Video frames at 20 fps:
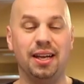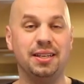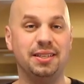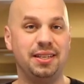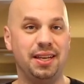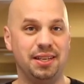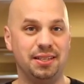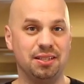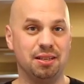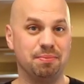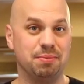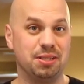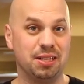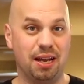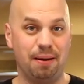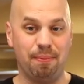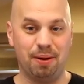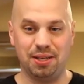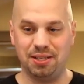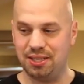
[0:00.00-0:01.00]
and taste them
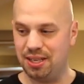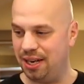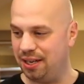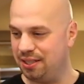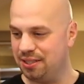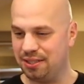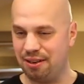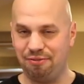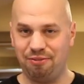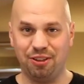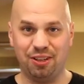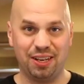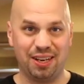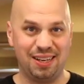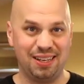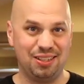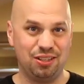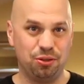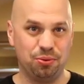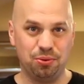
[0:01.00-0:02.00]
side by side because I feel like I
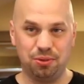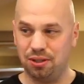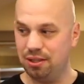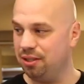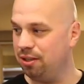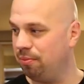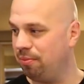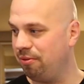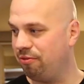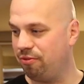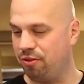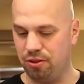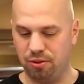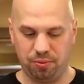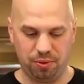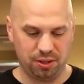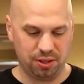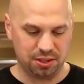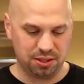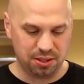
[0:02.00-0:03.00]
need to go a little bit further
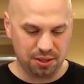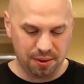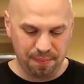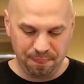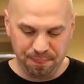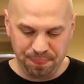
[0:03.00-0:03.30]
with this.